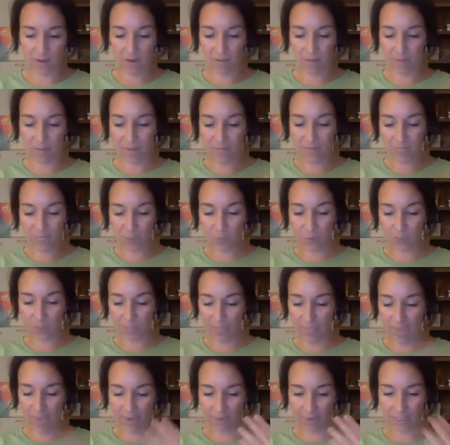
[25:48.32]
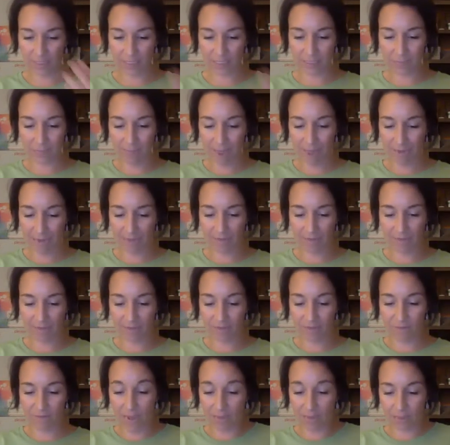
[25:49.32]
But this was like smack in the
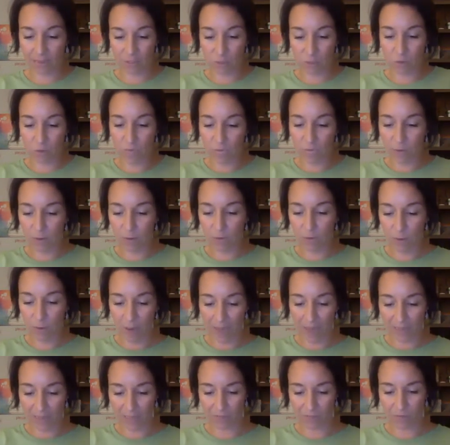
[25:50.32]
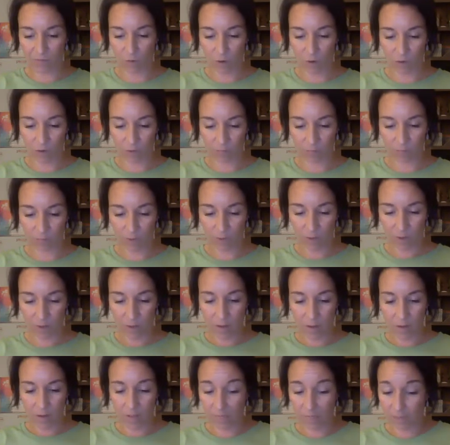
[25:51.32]
face. You get what you ask for.
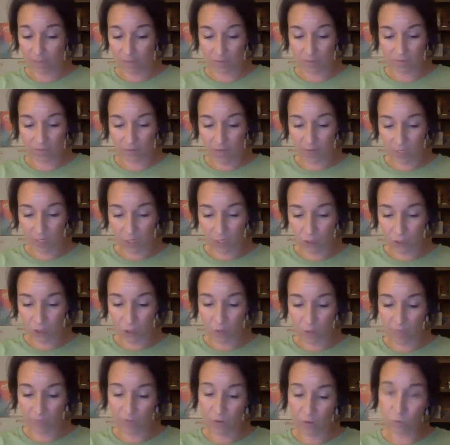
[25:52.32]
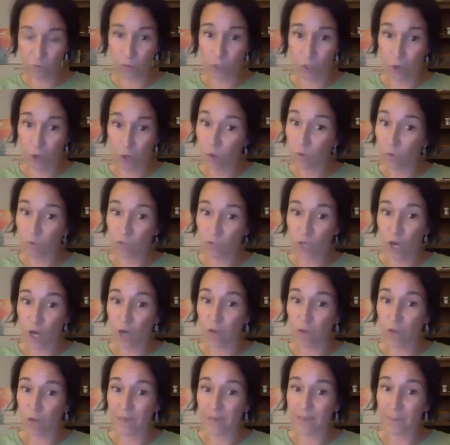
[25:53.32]
That's very true. If you don't
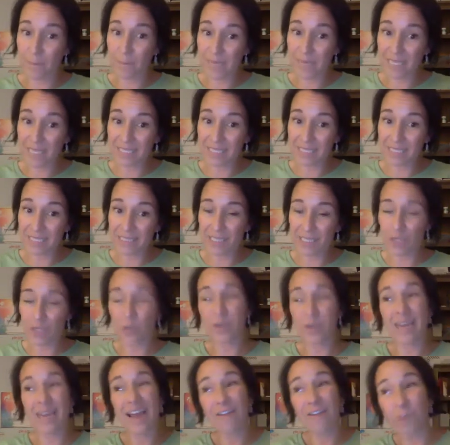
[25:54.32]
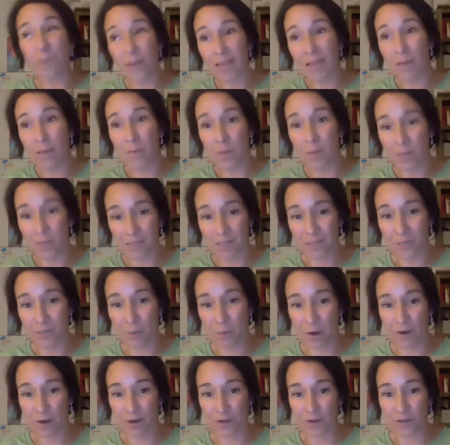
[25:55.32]
talk about the business, you'll never get business
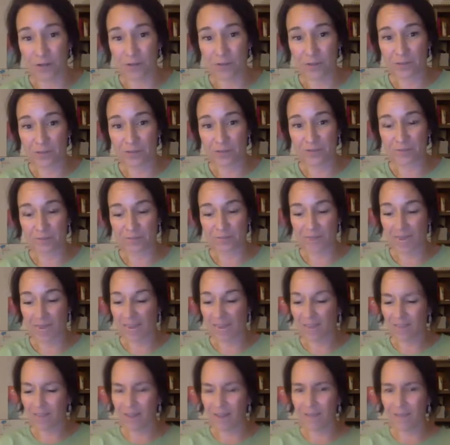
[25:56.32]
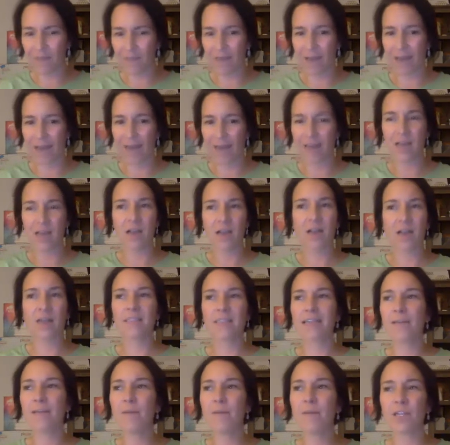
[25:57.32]
partners. And I love that because
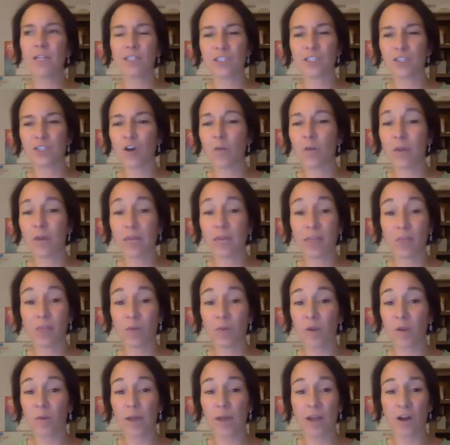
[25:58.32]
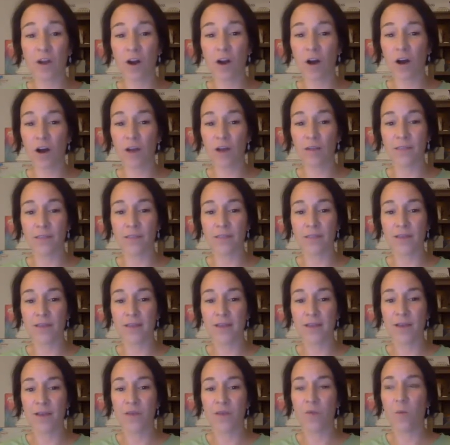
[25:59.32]
I've been on so many three-way calls
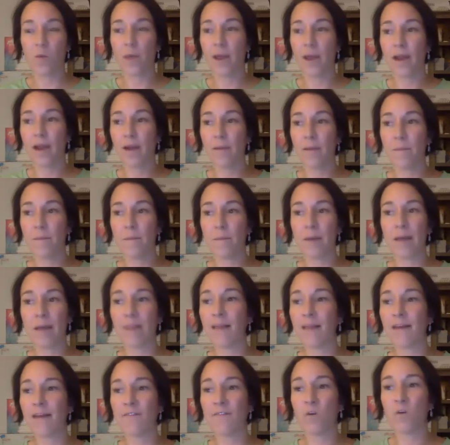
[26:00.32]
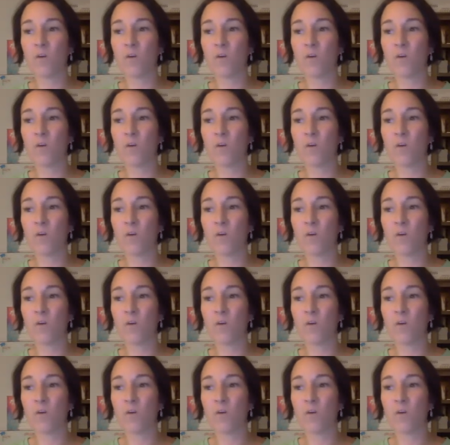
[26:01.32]
where my level